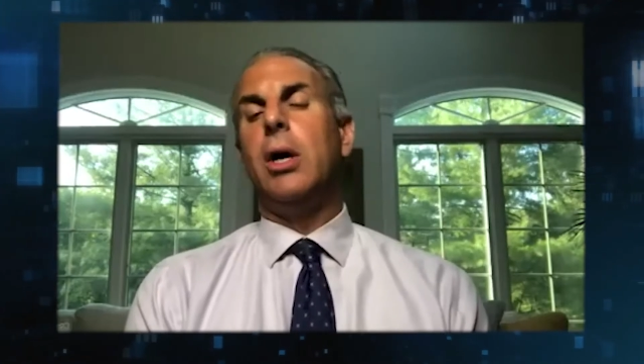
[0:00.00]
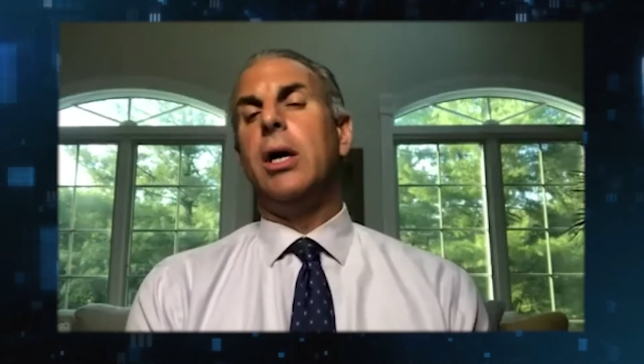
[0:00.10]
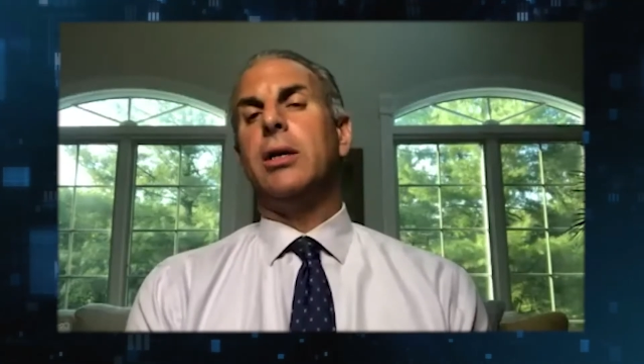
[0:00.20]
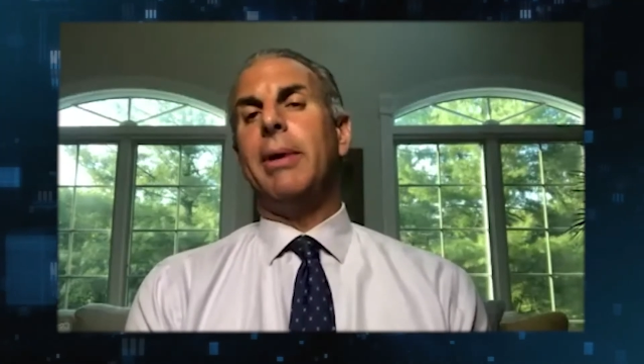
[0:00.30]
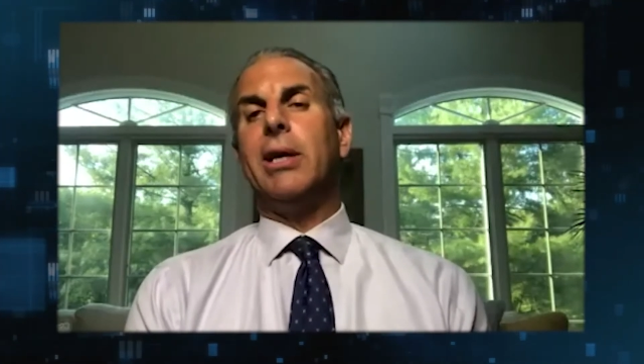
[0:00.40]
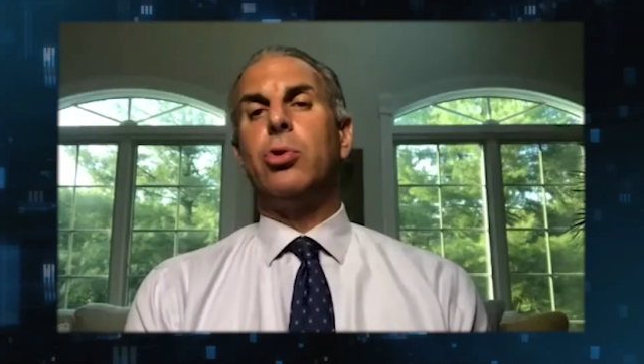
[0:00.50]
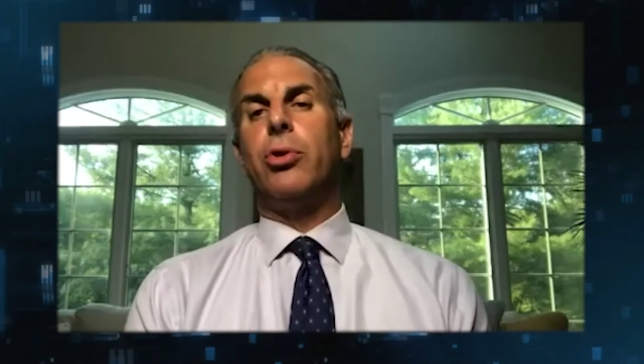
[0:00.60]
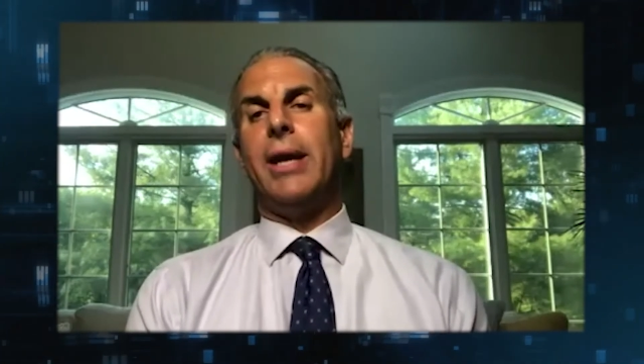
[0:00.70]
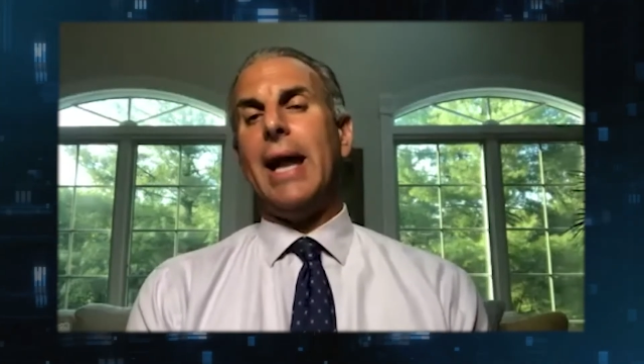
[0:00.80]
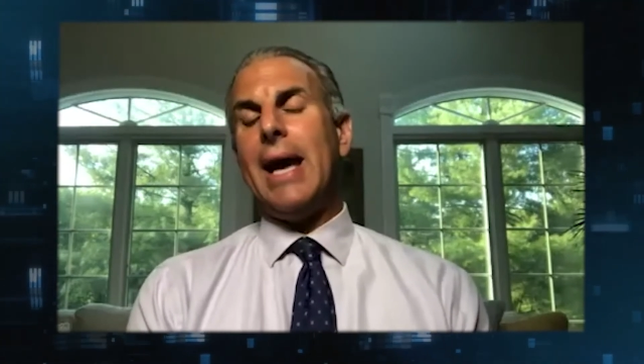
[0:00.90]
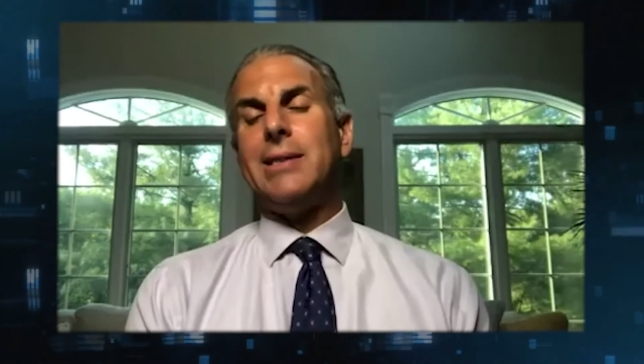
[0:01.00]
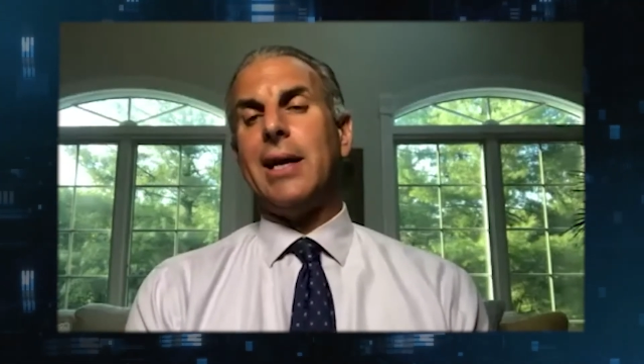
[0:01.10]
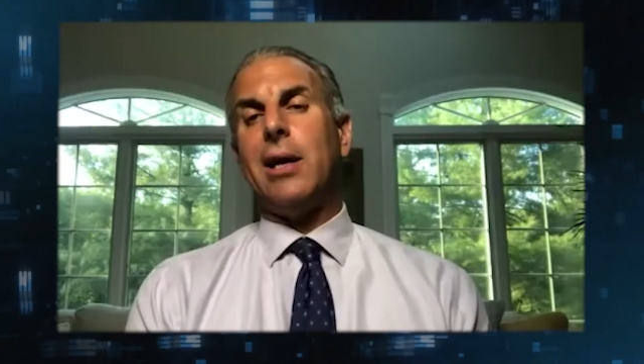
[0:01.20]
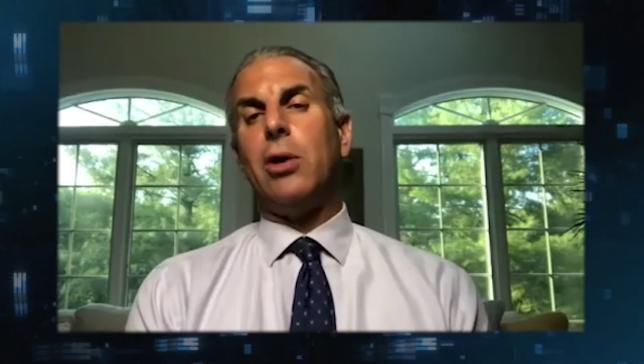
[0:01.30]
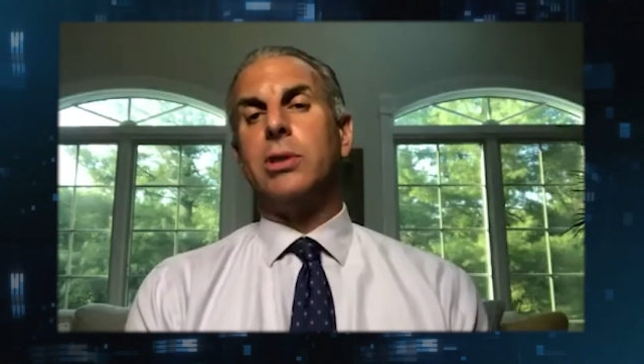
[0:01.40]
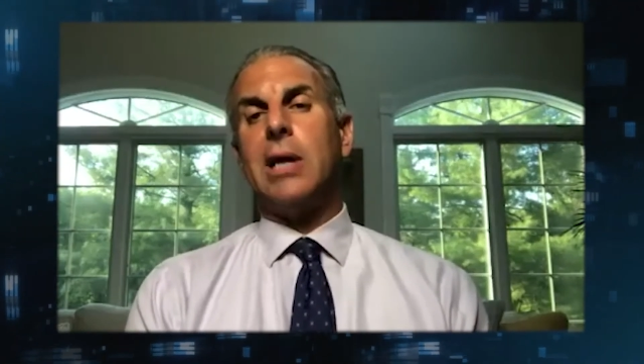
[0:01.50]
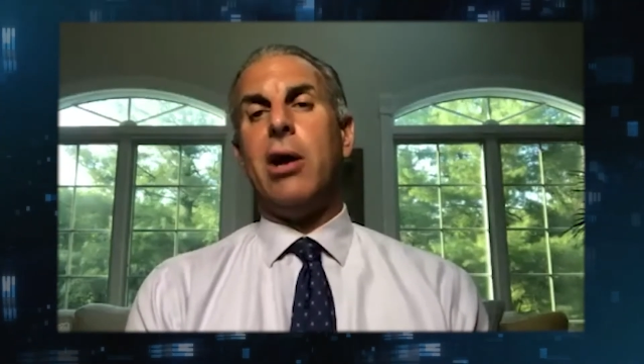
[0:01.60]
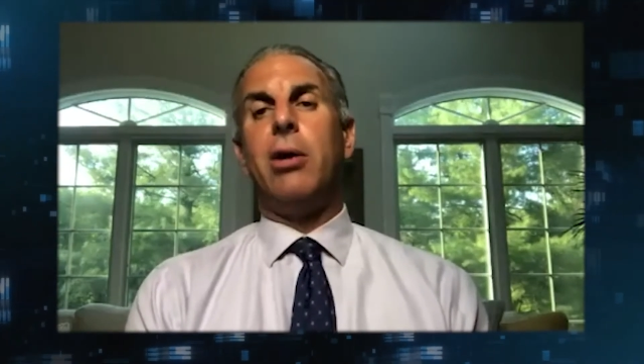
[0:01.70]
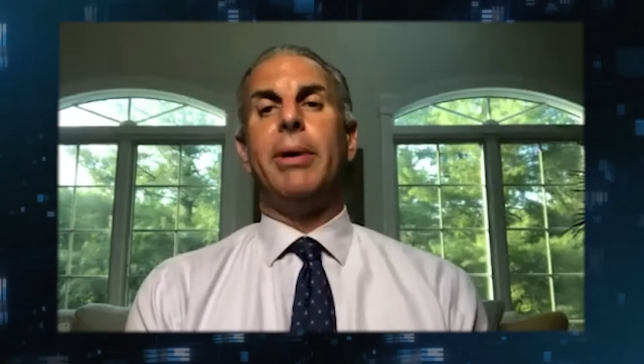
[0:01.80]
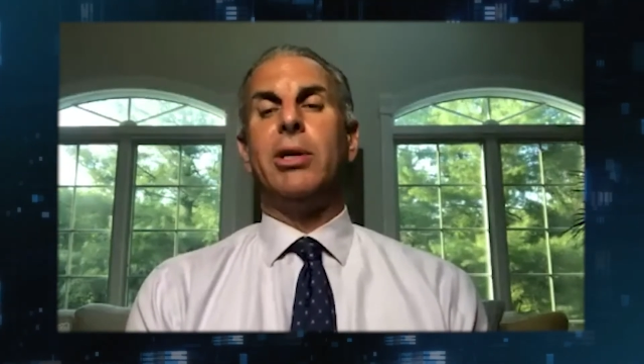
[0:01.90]
to make sure the NASDAQ goes higher, to
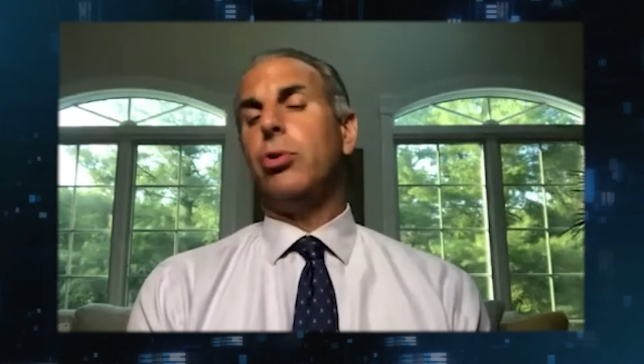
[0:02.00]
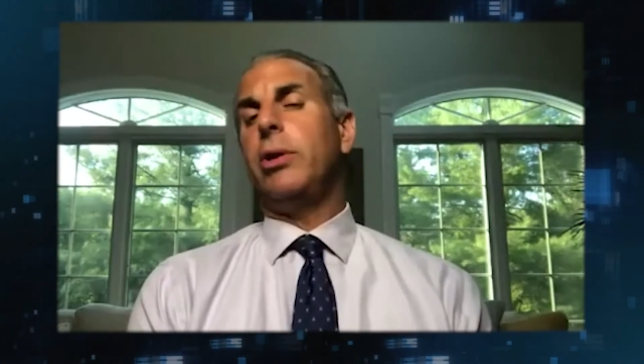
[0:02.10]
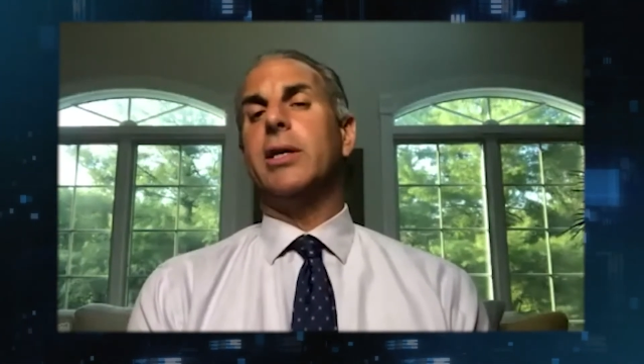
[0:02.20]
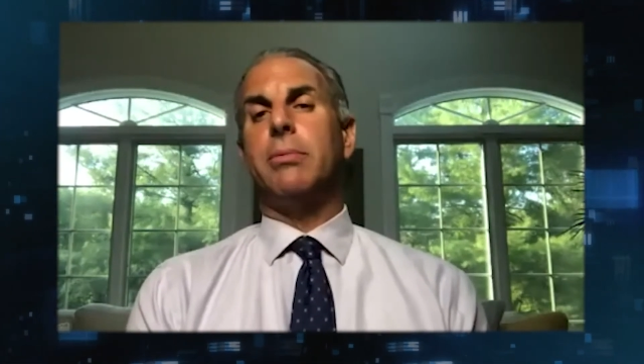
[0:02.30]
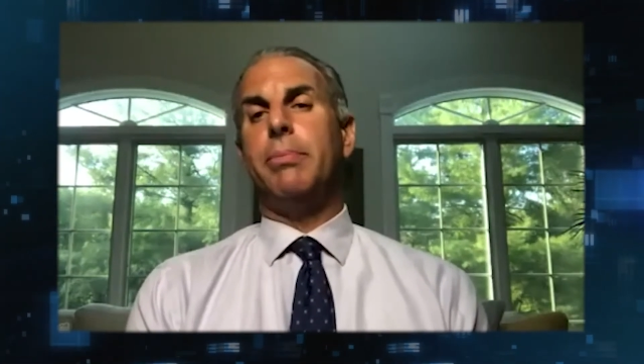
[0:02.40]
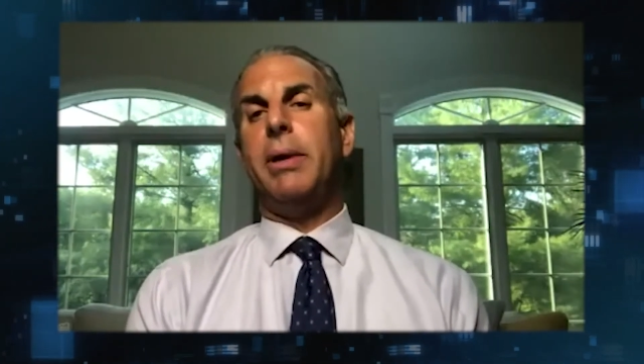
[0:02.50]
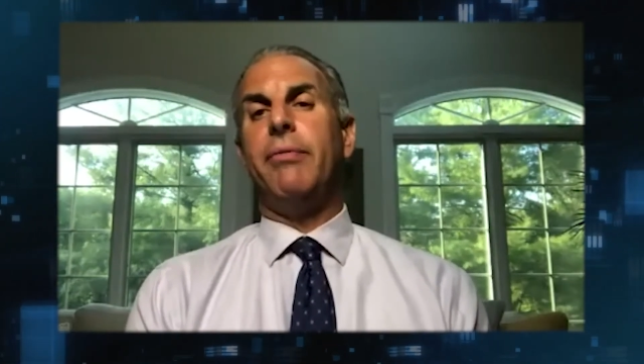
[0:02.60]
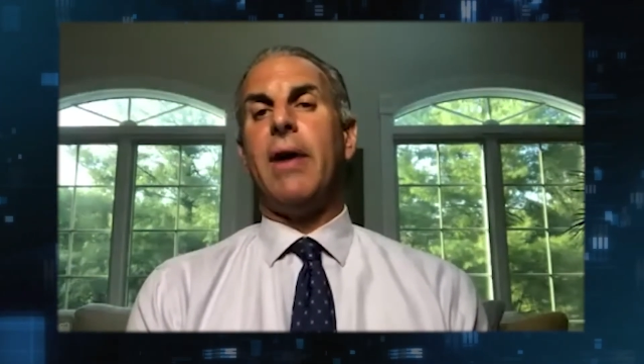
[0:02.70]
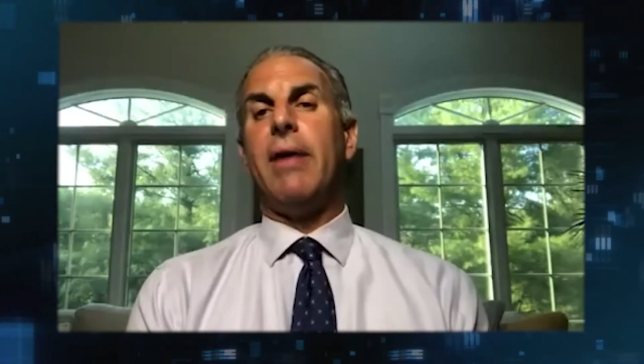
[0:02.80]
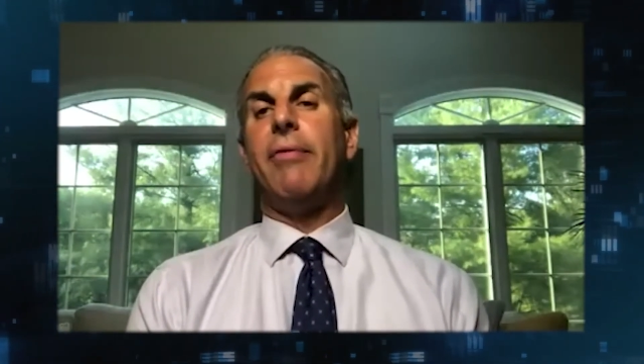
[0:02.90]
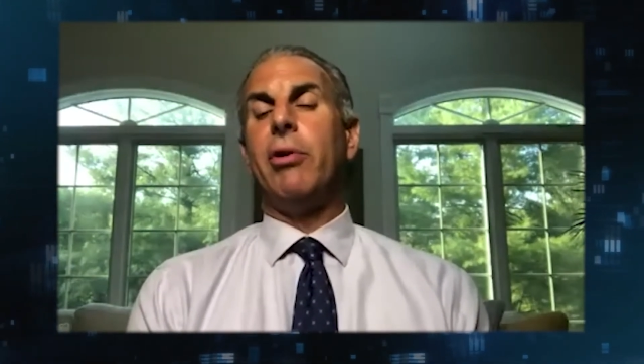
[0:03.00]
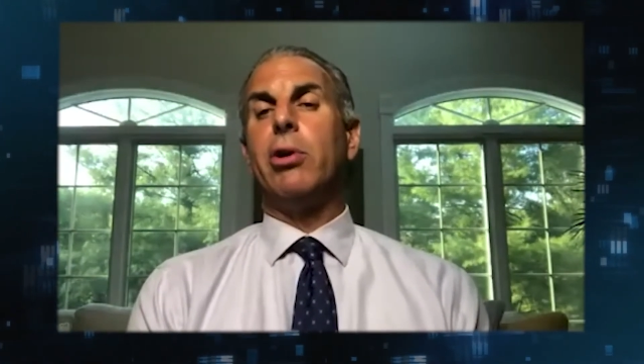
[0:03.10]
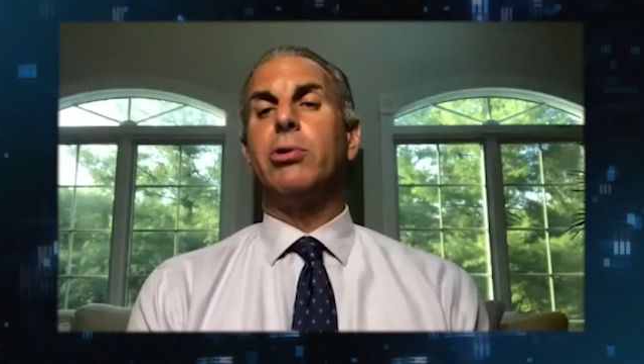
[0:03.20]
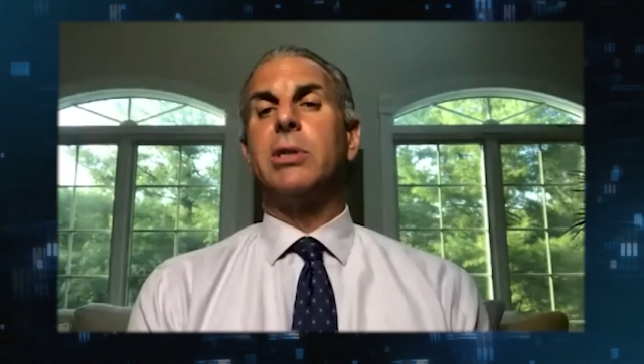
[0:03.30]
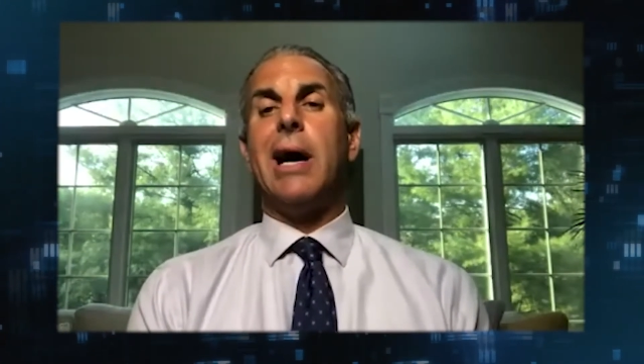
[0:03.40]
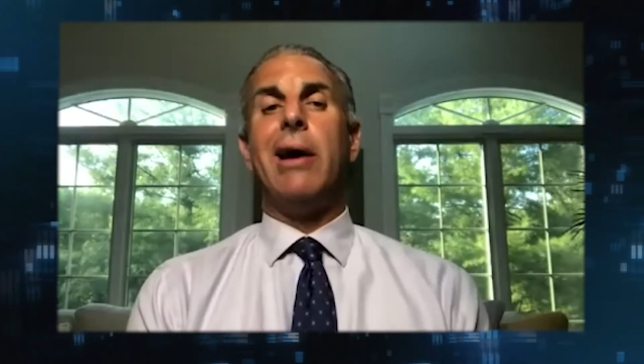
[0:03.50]
make sure the S&P 500 goes higher.